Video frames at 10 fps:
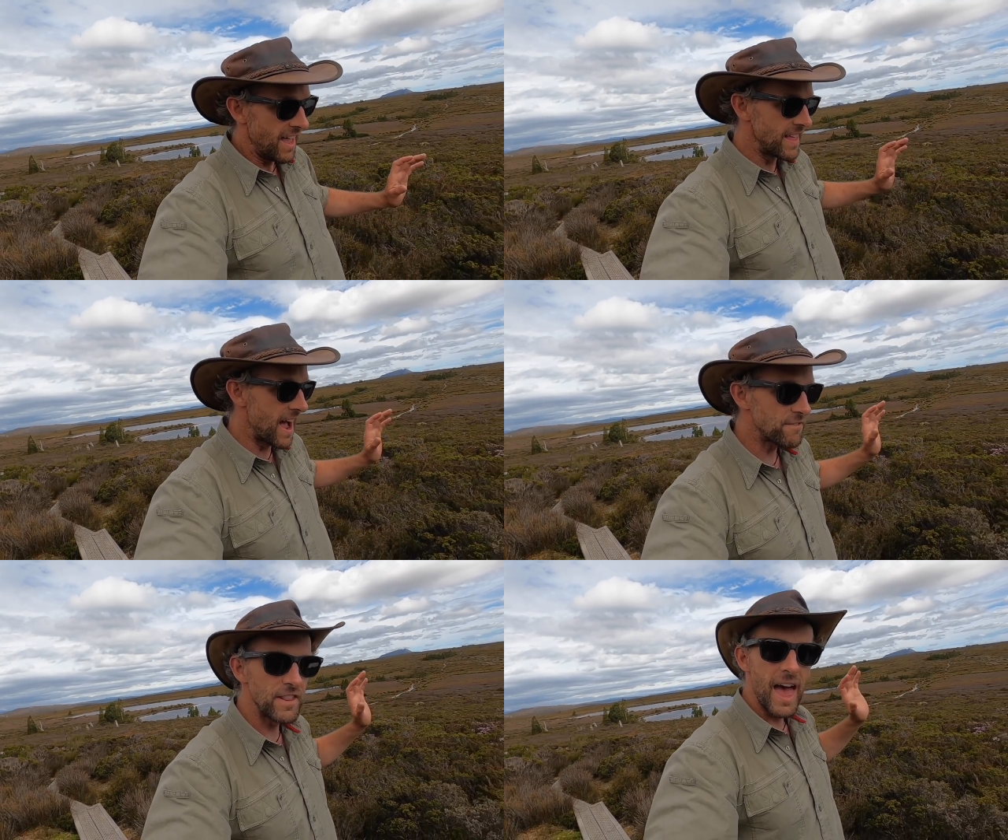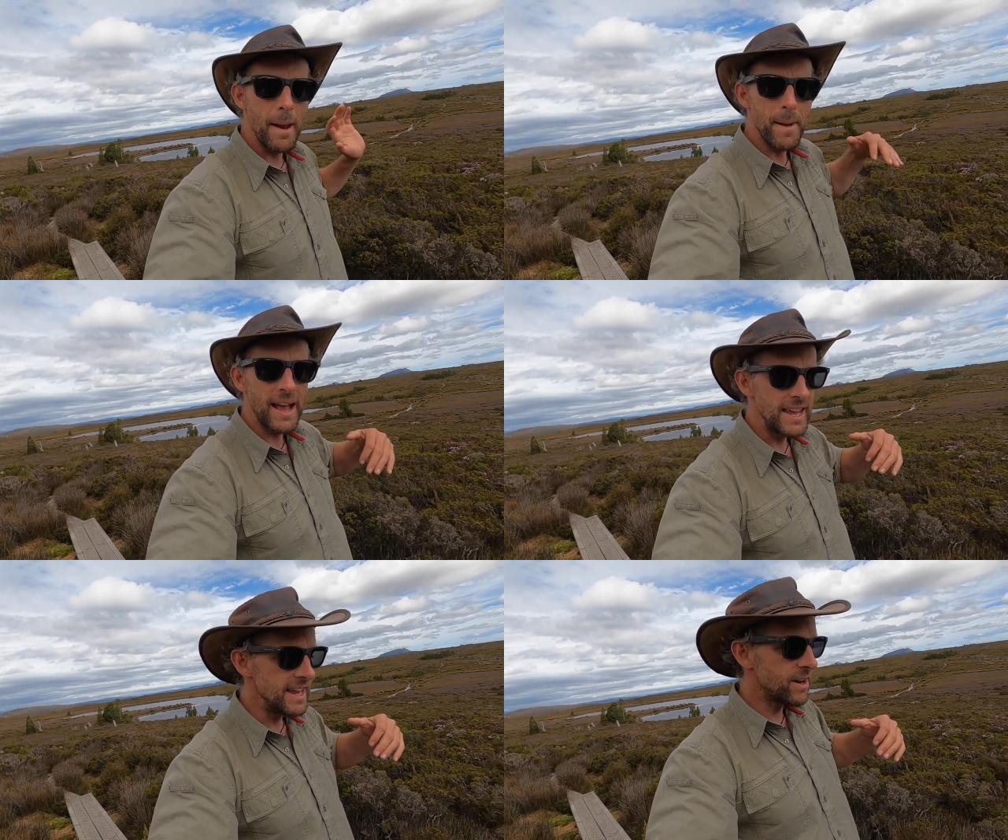And then after that,
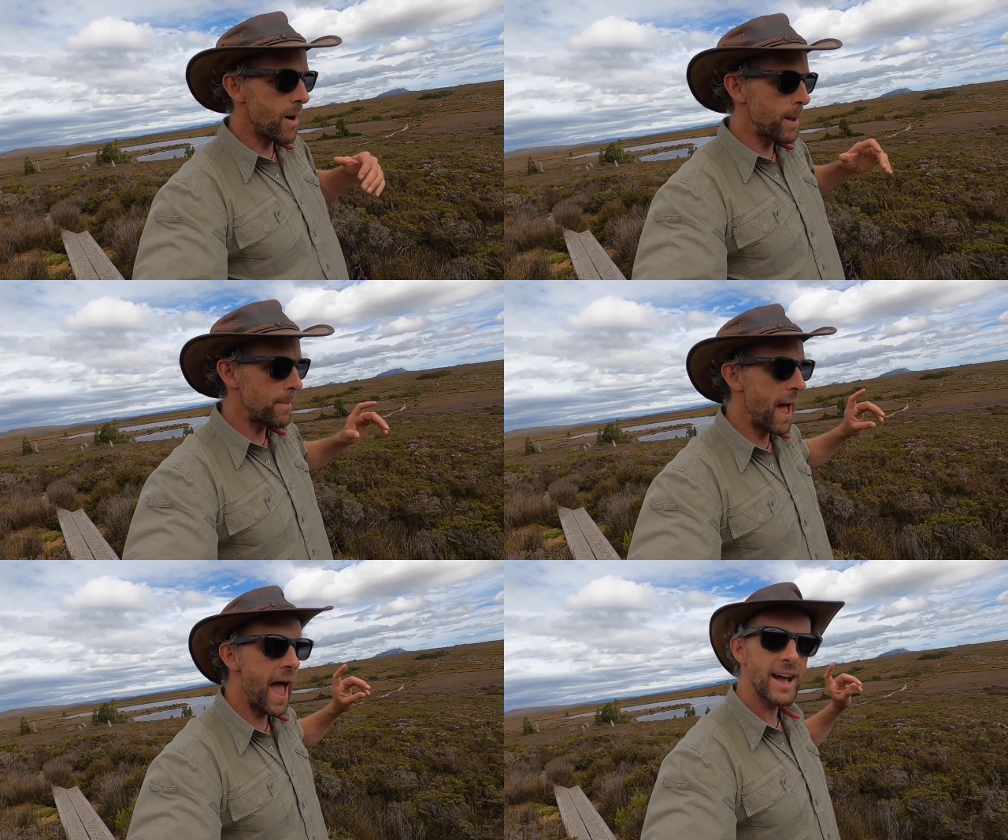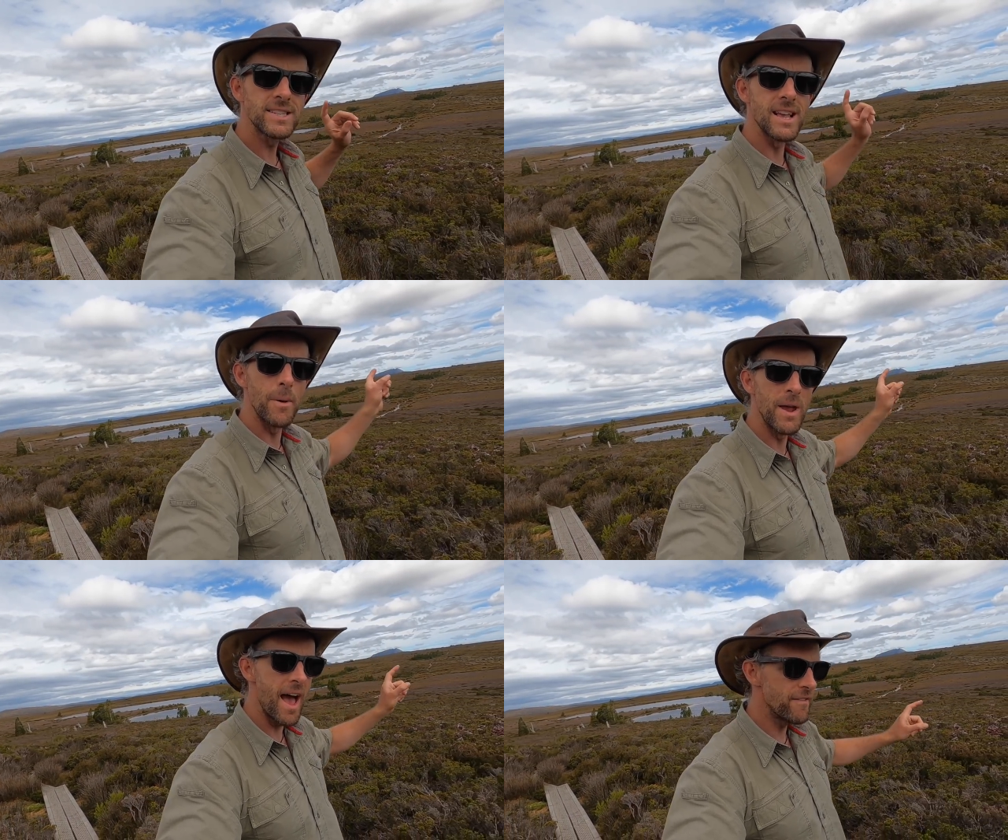back here, grab our packs,
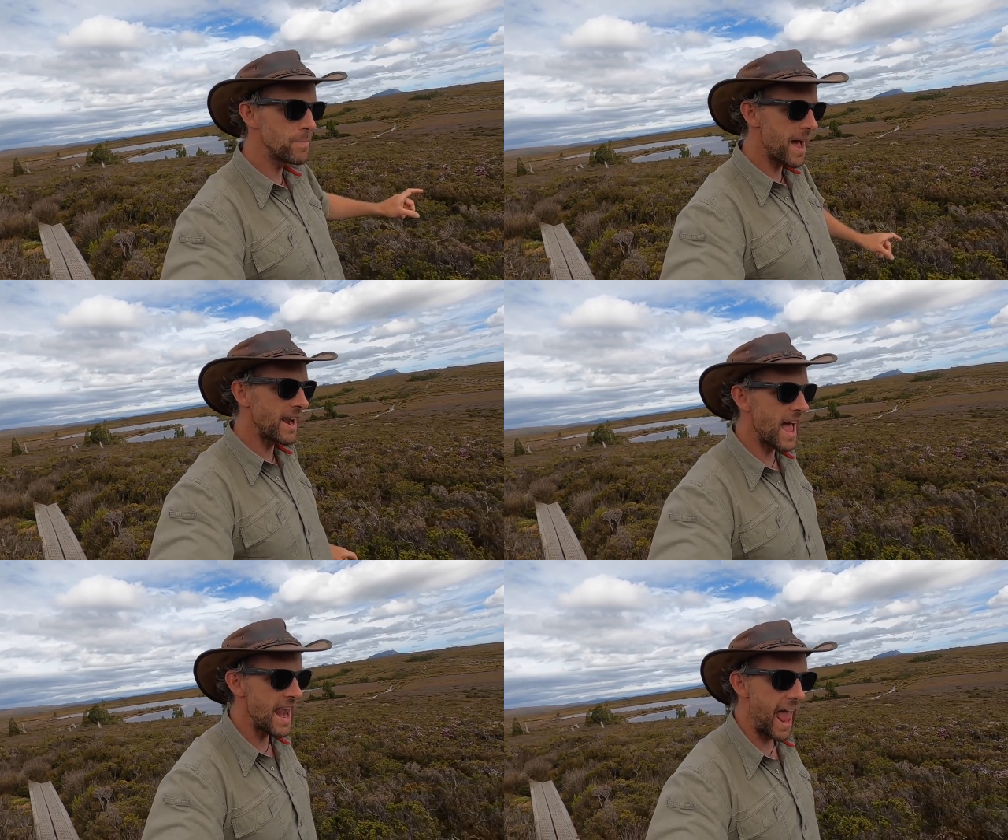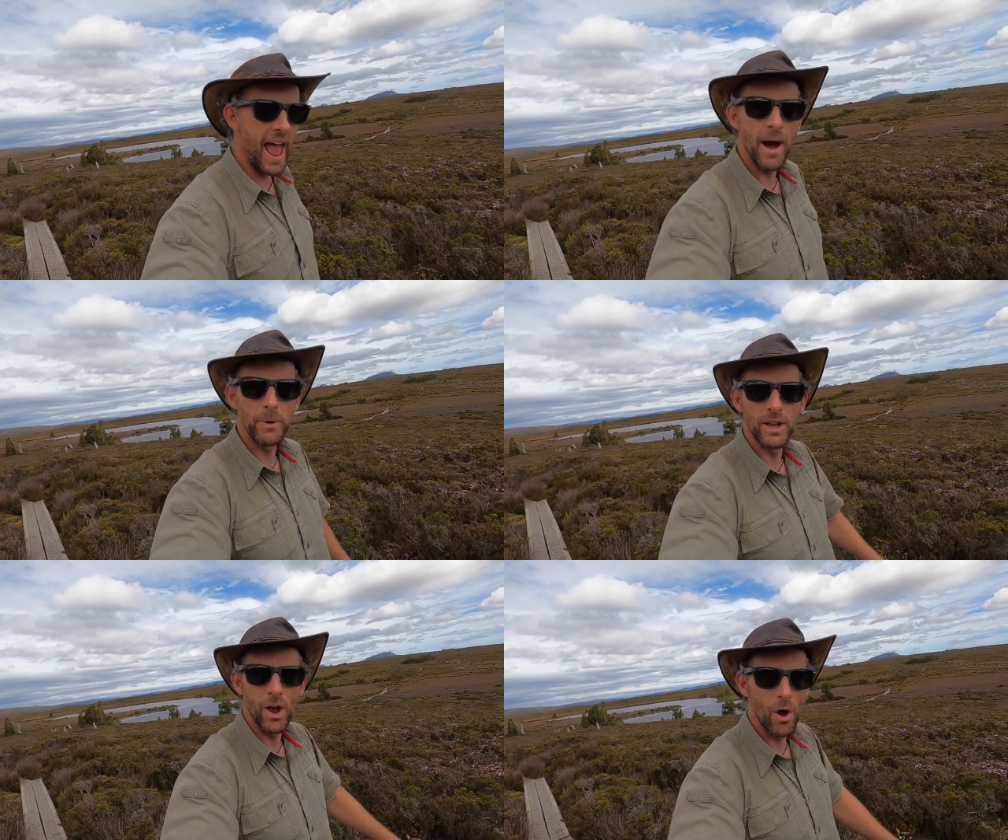and we have about an
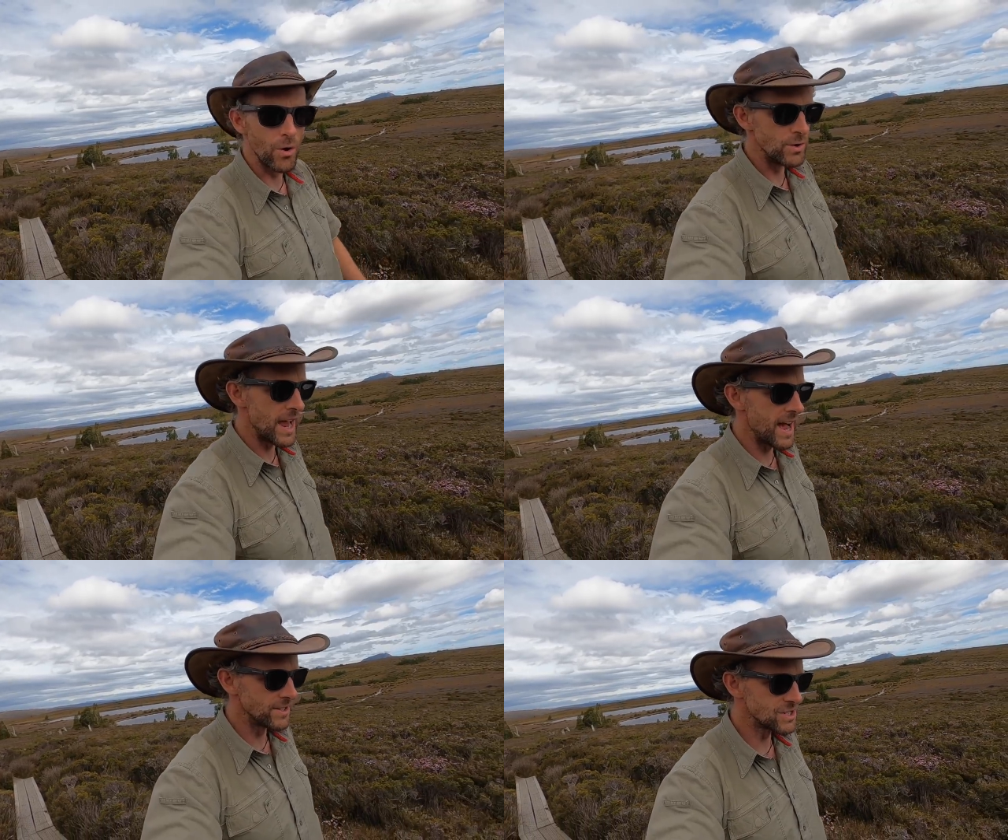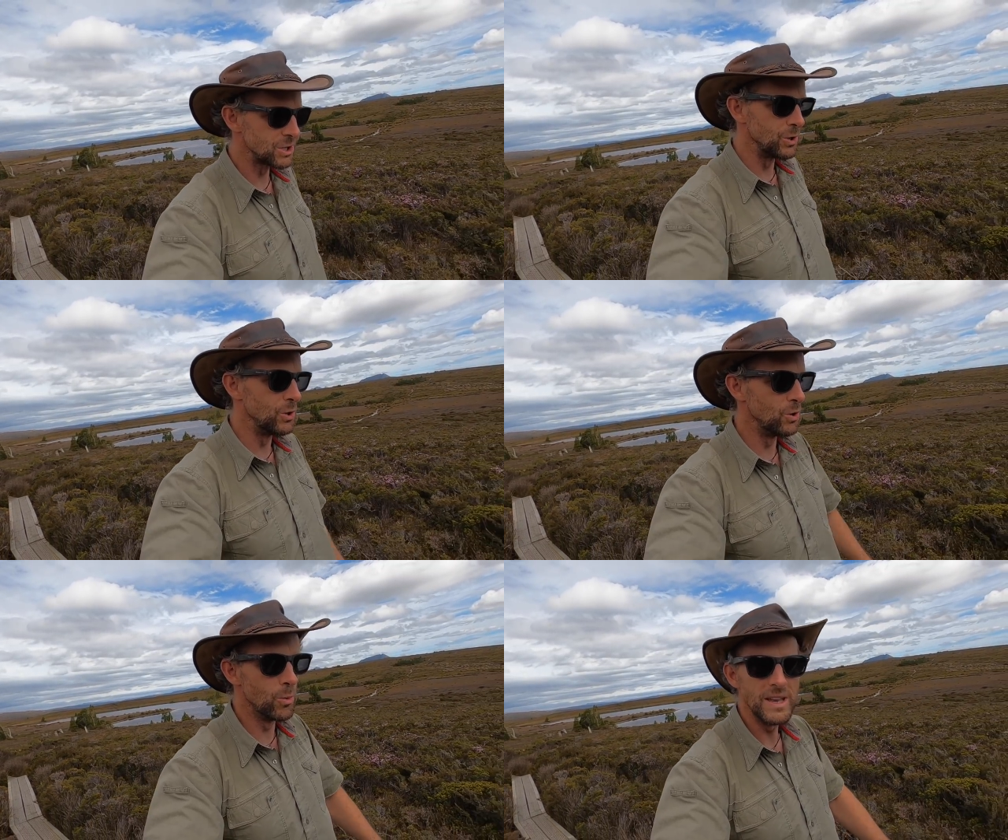hour to go down
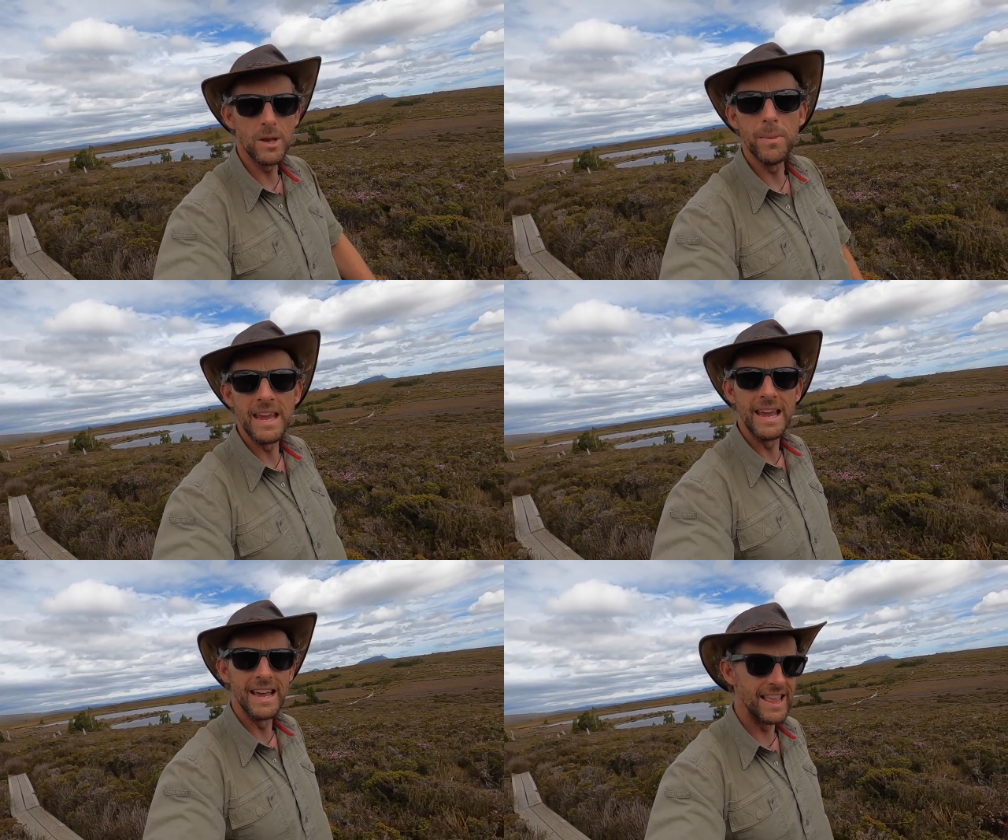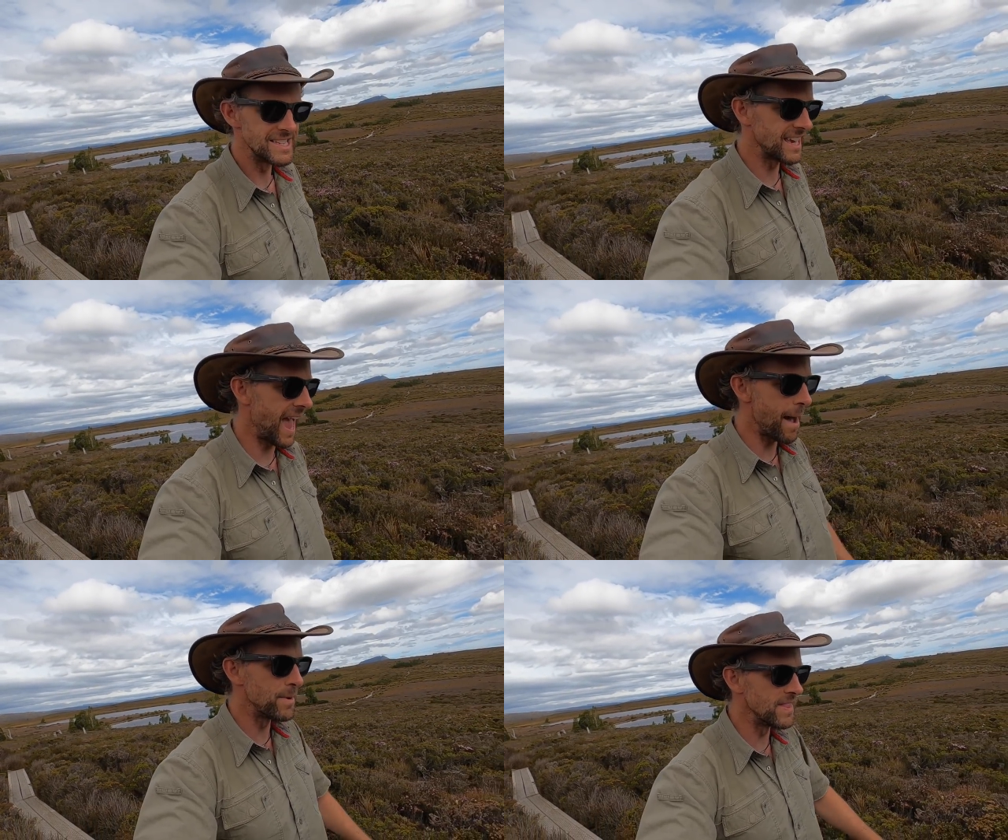to Windermere. There's a
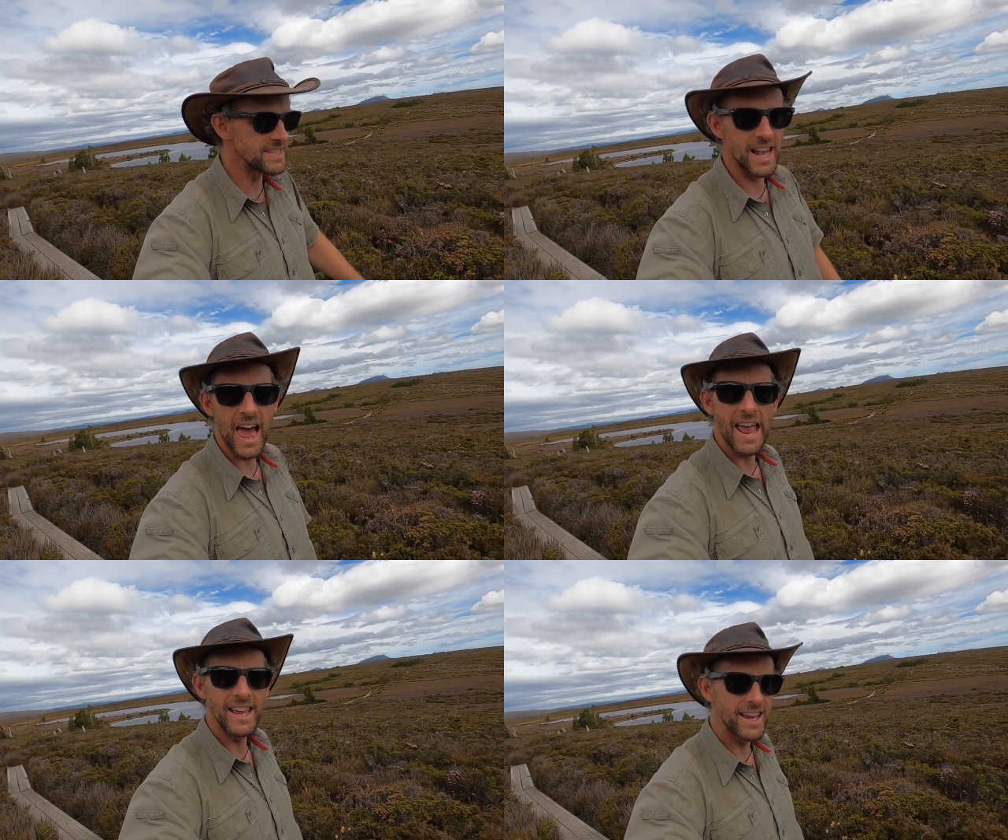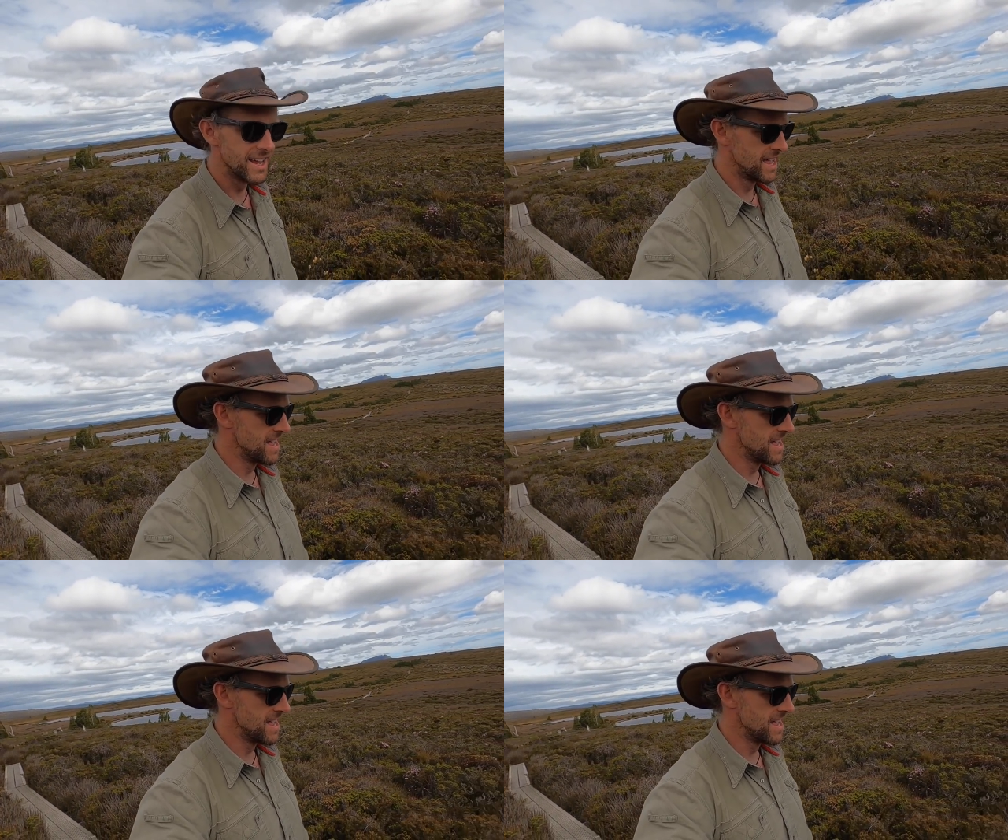cabin, there's a lake.